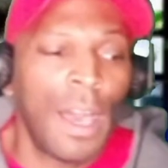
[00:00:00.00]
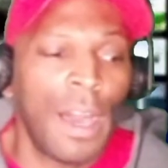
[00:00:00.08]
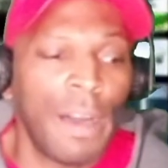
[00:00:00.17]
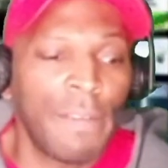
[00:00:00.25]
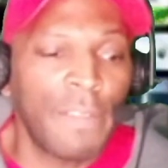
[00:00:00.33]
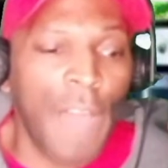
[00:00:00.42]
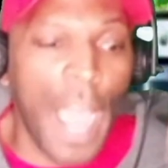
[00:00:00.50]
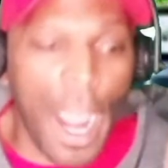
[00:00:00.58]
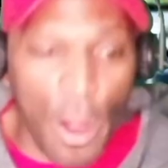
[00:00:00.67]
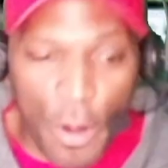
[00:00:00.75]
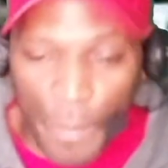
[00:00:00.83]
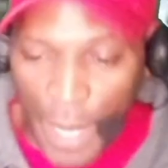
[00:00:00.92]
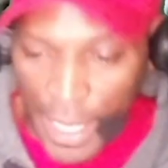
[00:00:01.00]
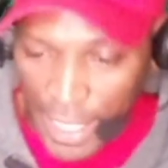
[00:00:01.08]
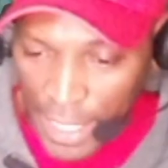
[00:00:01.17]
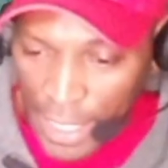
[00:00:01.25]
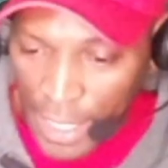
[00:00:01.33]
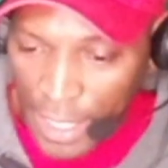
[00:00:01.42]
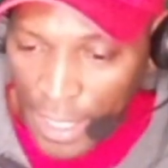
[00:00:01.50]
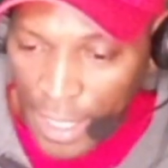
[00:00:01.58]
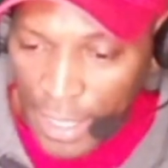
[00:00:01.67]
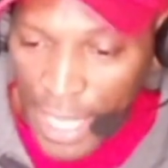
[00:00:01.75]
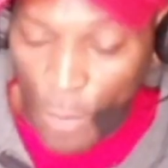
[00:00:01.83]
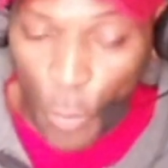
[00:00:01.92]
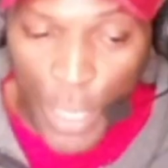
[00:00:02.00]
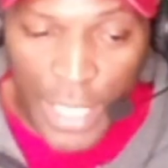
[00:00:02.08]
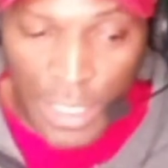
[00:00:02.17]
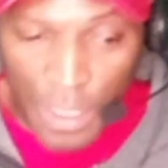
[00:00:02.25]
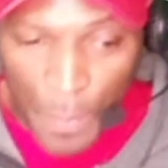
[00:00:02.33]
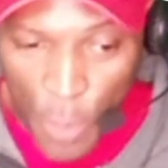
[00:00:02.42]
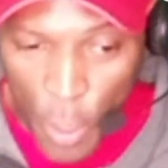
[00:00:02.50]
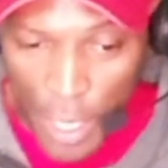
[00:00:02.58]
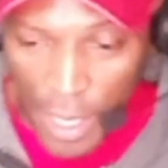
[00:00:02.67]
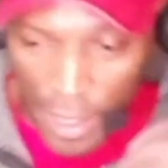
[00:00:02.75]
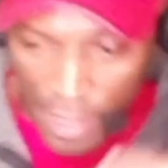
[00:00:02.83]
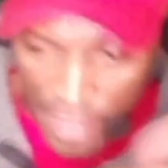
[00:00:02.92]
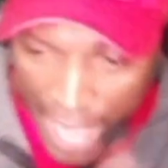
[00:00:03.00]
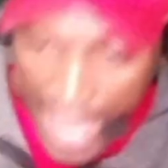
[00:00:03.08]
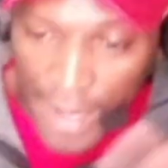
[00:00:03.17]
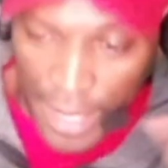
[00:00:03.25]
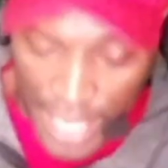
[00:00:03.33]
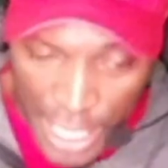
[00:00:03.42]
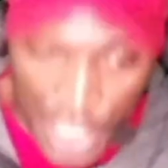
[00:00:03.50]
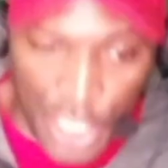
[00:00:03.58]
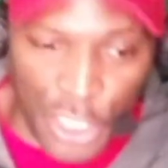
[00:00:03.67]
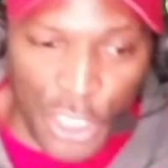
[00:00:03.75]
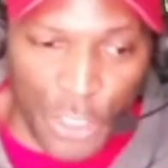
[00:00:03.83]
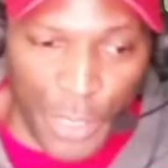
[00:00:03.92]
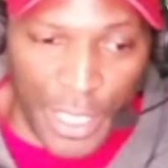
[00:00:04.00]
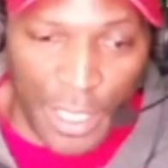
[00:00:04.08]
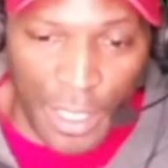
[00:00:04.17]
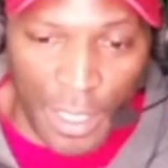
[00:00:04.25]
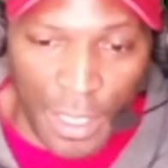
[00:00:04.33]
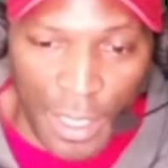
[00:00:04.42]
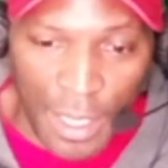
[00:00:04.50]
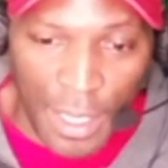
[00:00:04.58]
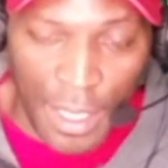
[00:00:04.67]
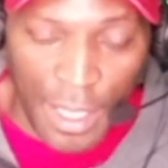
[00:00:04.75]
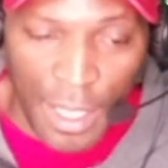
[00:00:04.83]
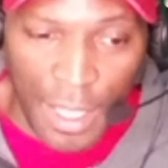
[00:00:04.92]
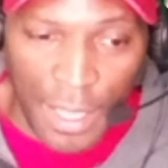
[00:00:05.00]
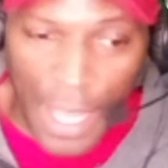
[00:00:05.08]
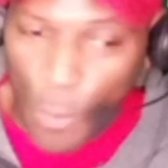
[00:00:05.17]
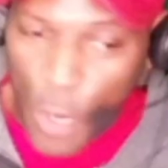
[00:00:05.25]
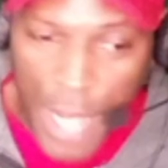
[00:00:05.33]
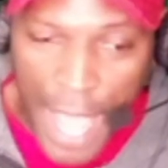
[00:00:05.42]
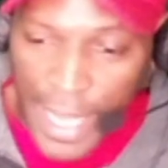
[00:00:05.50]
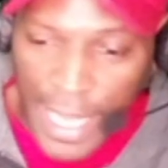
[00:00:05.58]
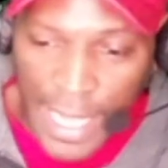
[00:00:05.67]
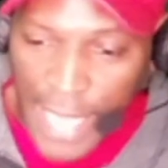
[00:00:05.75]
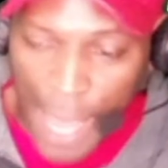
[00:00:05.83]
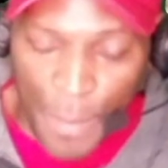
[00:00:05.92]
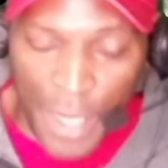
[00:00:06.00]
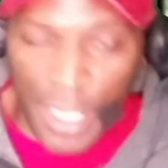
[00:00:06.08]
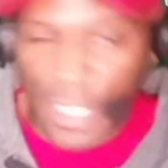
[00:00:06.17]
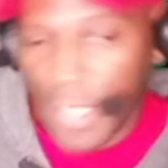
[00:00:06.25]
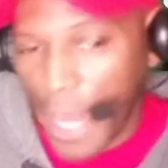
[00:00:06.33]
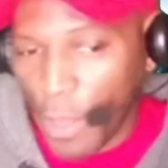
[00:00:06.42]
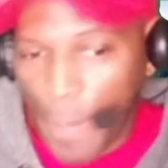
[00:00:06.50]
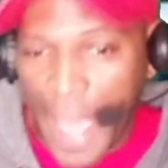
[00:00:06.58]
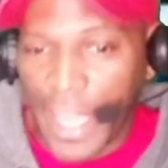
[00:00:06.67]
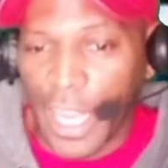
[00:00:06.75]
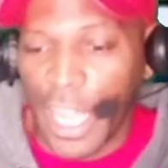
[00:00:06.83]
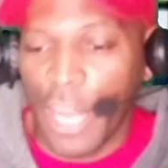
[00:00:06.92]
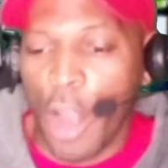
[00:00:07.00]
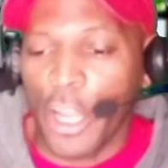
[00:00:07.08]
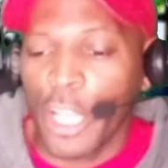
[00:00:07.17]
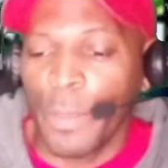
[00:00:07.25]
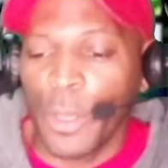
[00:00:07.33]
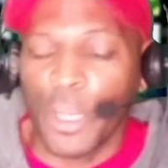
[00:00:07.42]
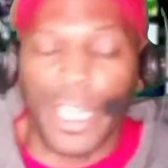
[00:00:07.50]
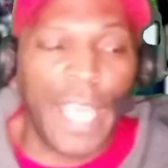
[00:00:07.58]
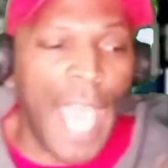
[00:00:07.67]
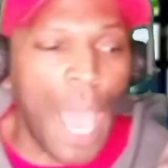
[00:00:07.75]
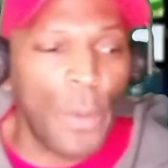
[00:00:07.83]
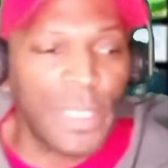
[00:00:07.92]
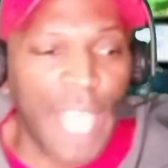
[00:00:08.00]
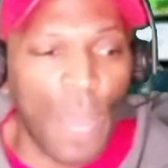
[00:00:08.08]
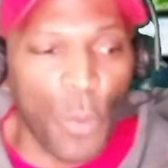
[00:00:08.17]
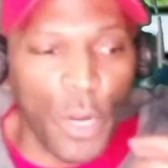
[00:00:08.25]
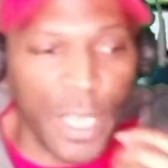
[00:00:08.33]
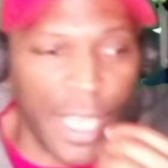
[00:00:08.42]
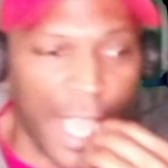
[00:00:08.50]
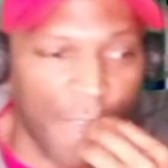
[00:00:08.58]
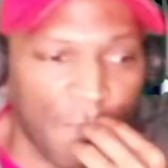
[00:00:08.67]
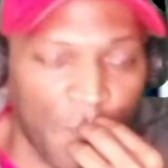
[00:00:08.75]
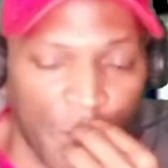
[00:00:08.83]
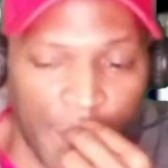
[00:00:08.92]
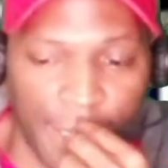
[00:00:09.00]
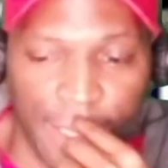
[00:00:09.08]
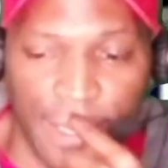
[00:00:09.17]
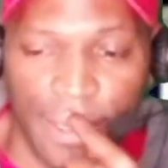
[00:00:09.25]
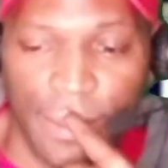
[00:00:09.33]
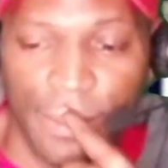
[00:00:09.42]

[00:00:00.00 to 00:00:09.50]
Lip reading: of our money that we support that industry, that we're not getting that money cycle back in our community. How is that working out for us?